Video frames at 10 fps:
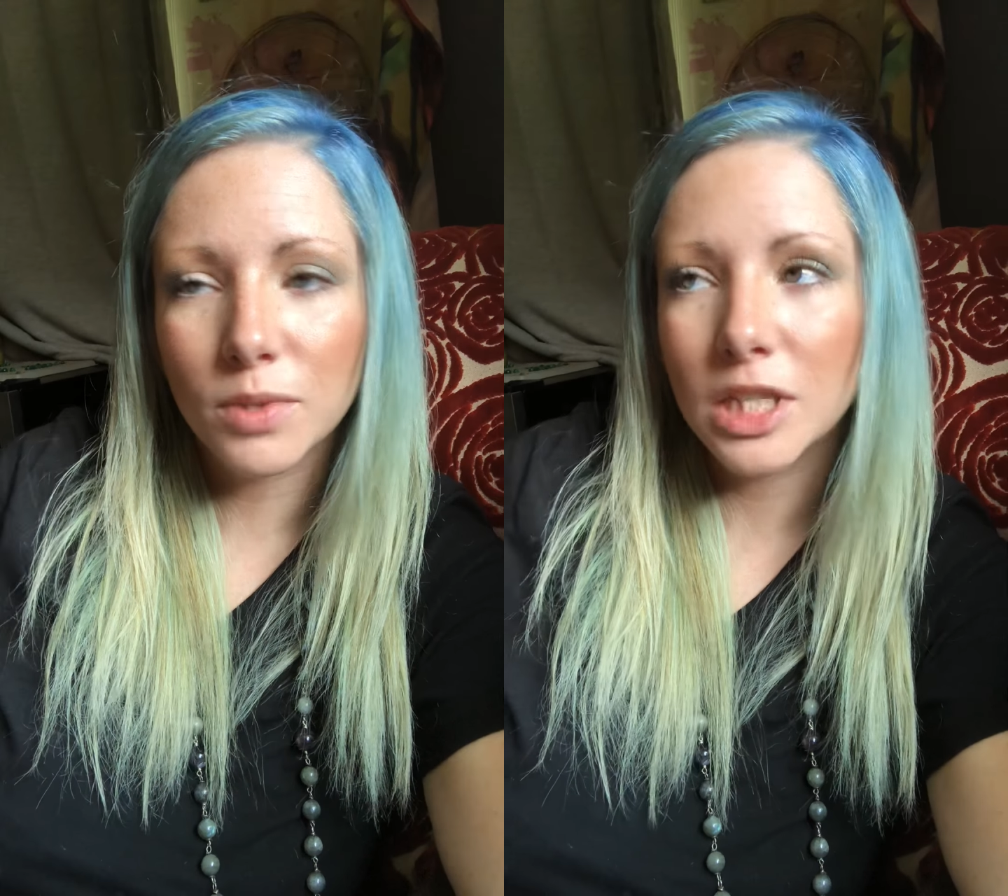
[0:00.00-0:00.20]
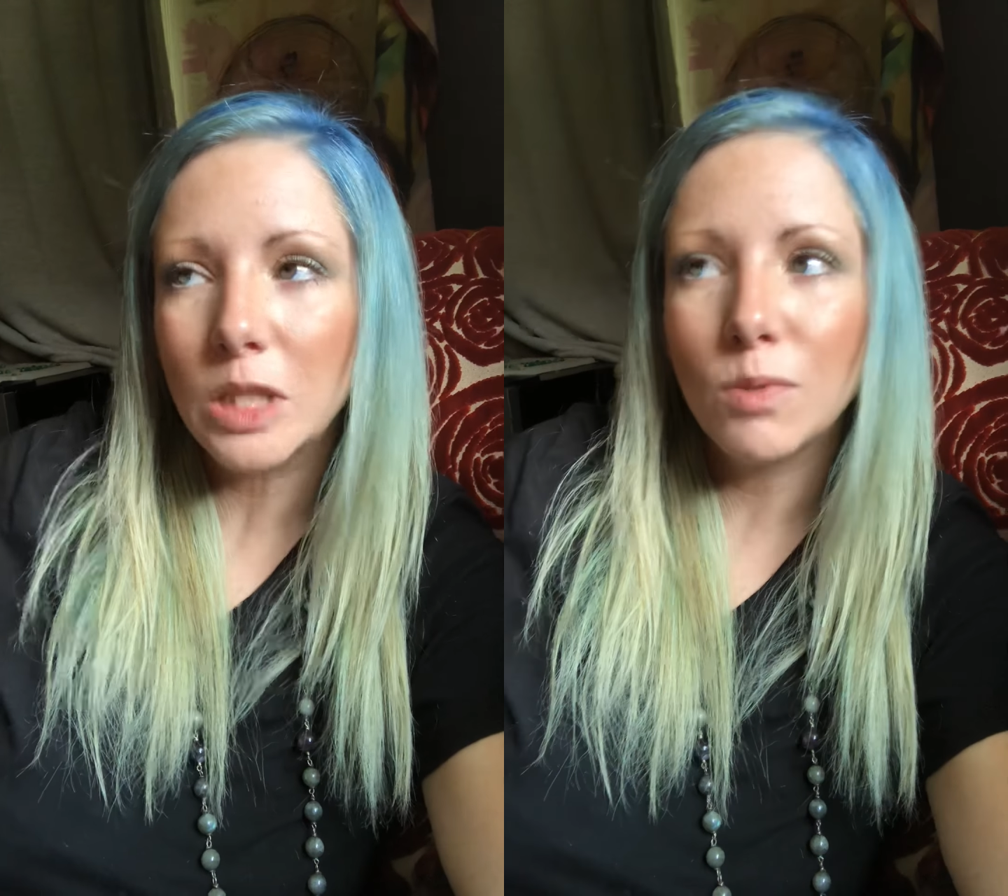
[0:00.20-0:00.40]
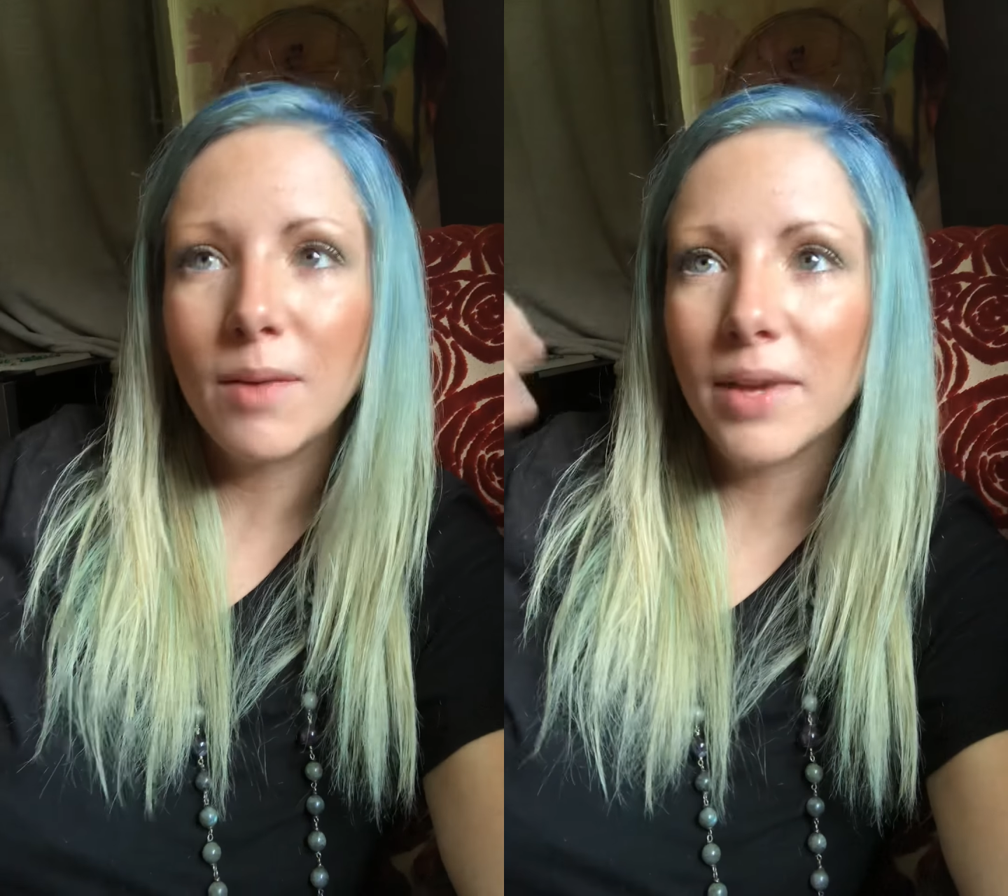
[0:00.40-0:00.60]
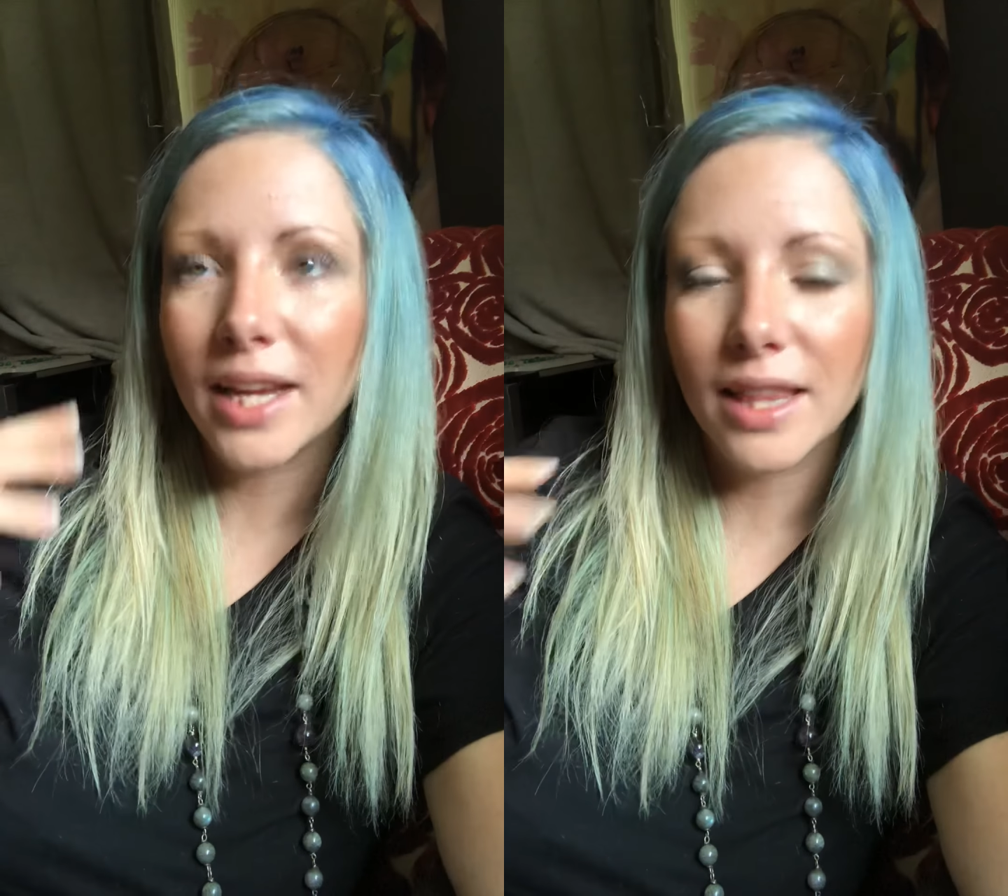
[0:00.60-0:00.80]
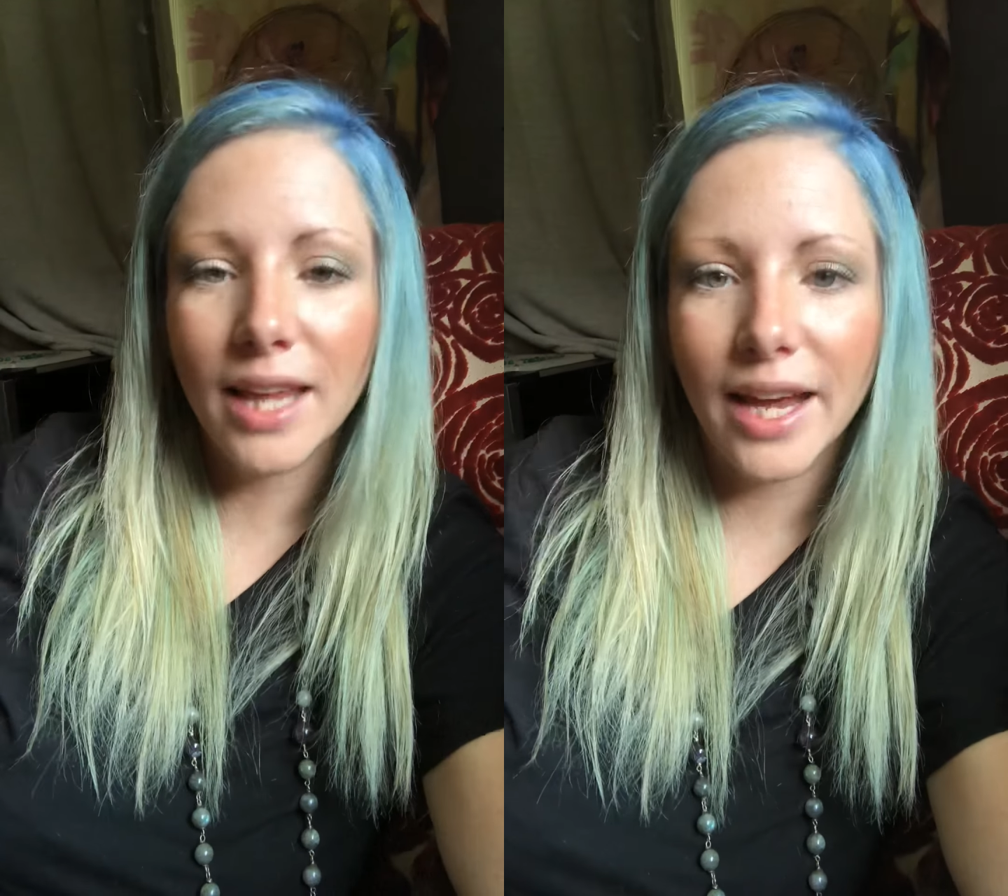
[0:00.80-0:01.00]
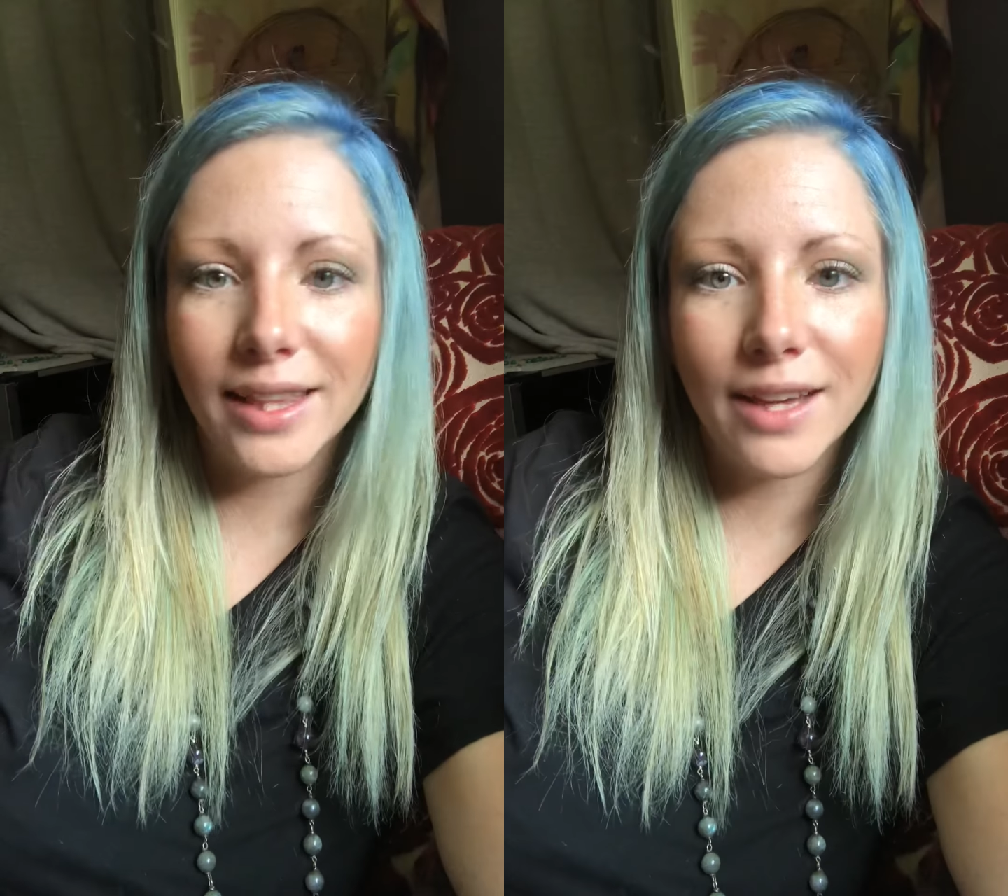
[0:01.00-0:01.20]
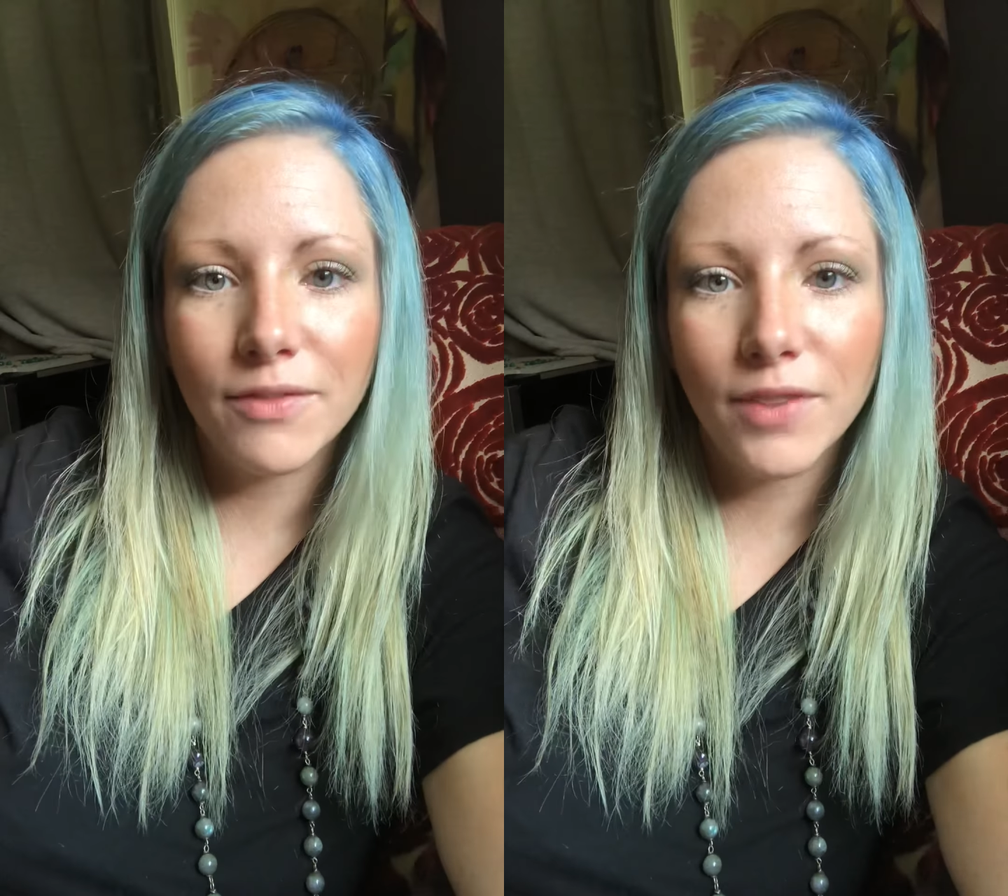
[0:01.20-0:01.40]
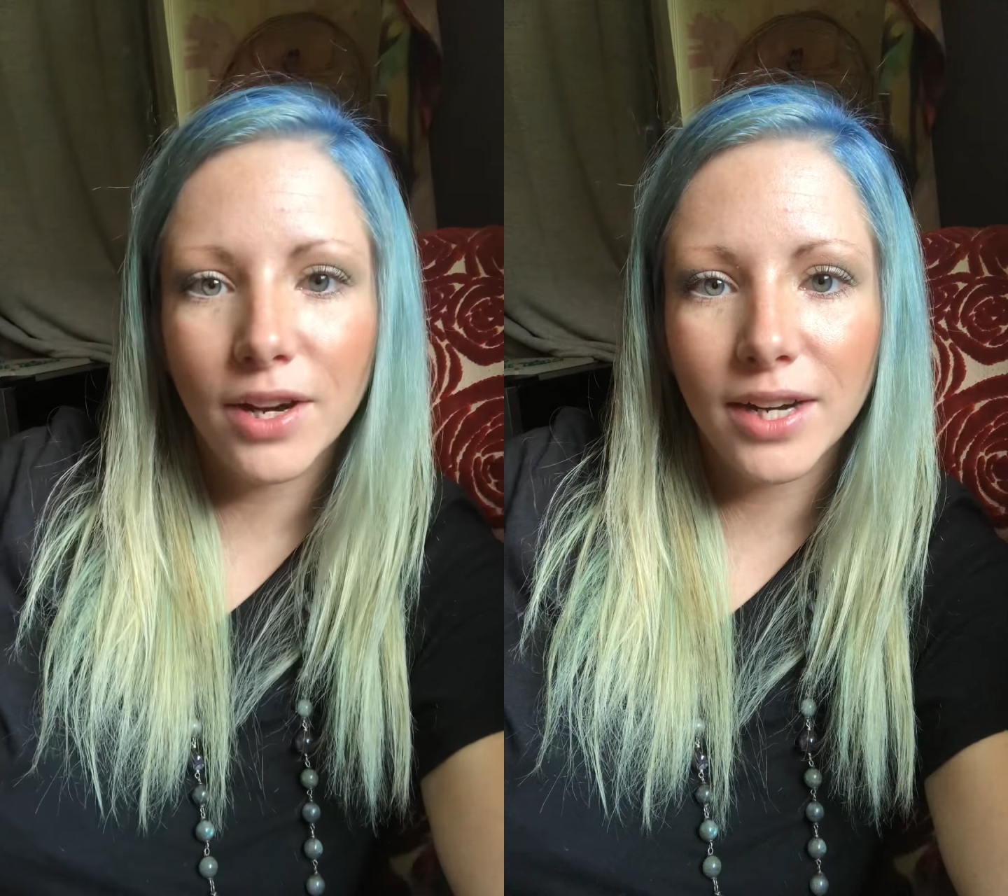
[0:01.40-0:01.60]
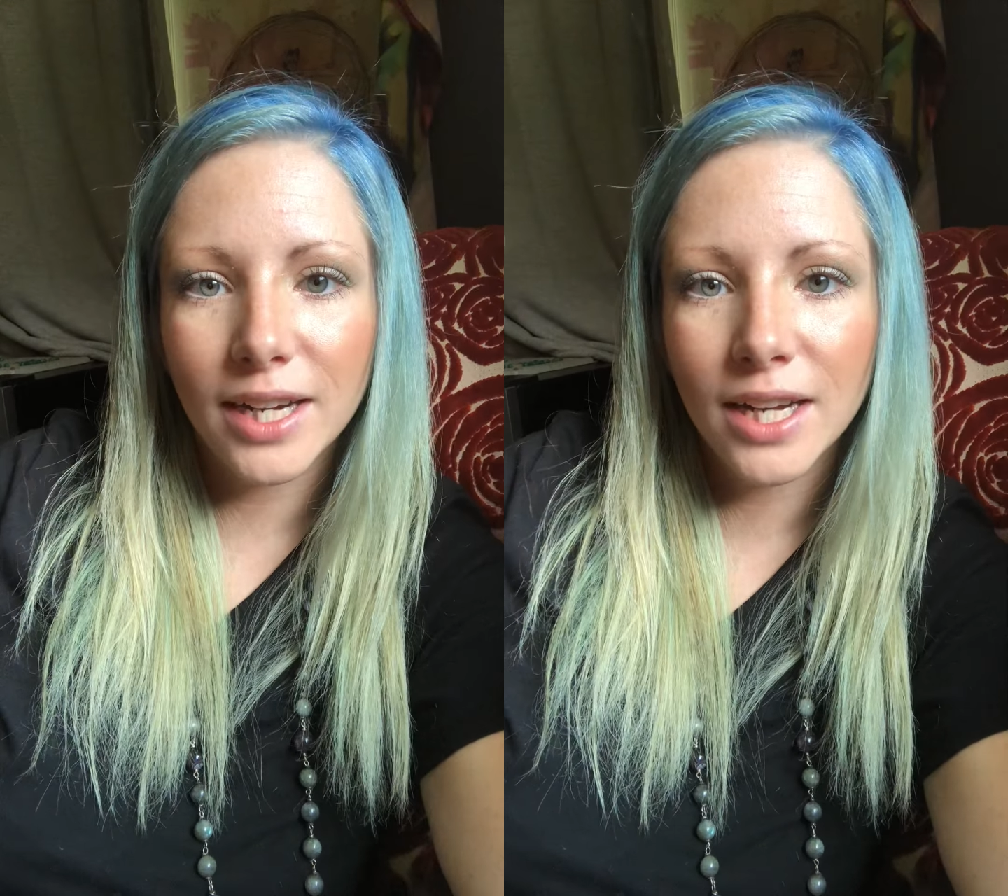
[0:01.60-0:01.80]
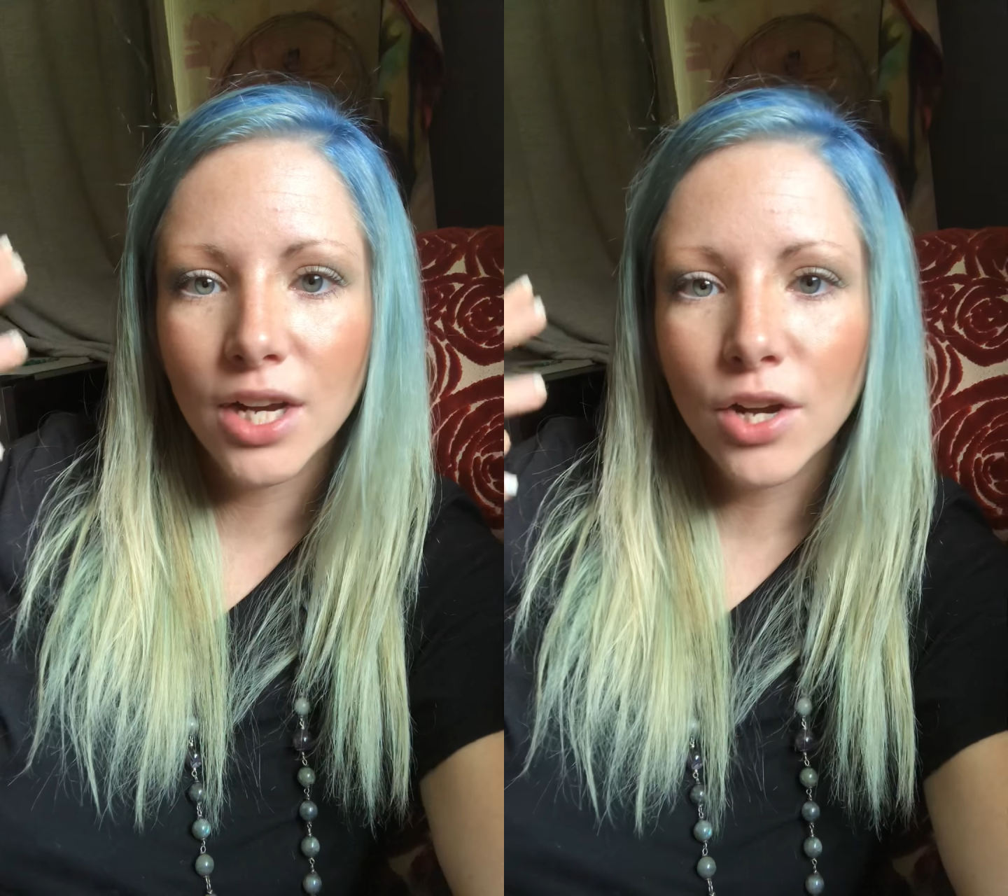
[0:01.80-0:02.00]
we're swimming in light, that very